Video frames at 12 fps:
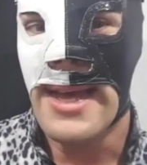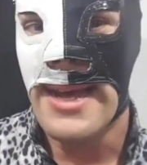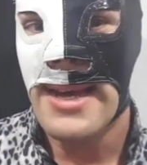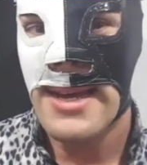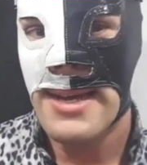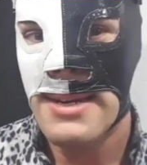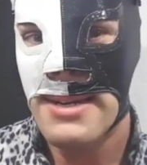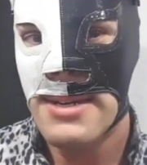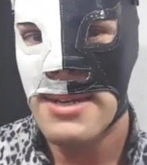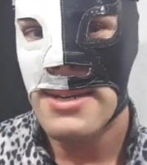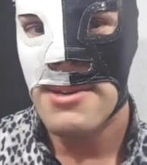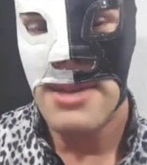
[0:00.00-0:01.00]
And
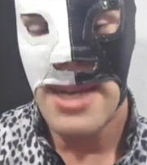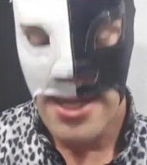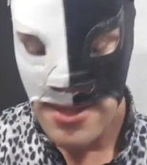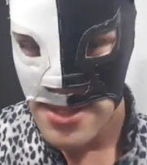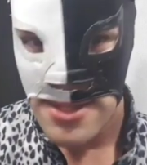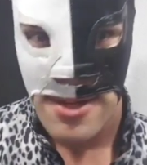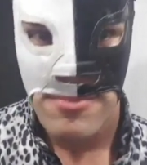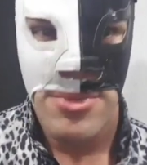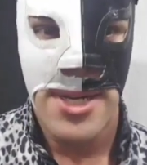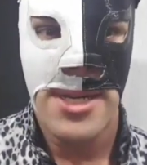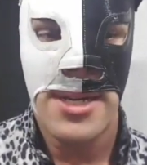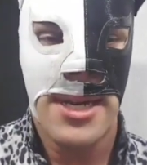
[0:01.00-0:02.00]
I'm going to start
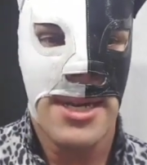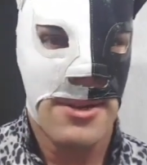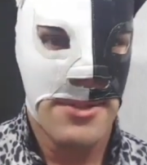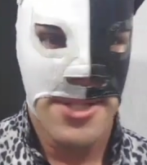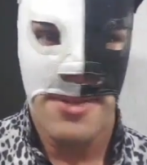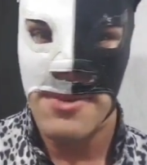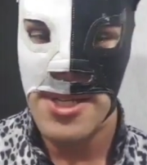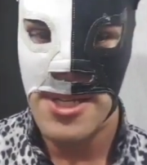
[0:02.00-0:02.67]
breaking down some of